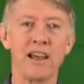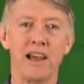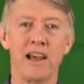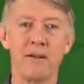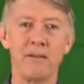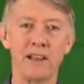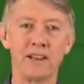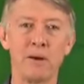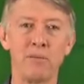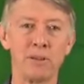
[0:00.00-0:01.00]

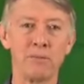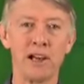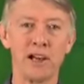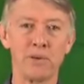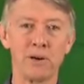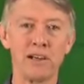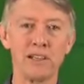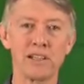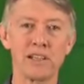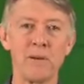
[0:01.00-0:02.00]
at double the market
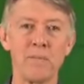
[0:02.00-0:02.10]
price.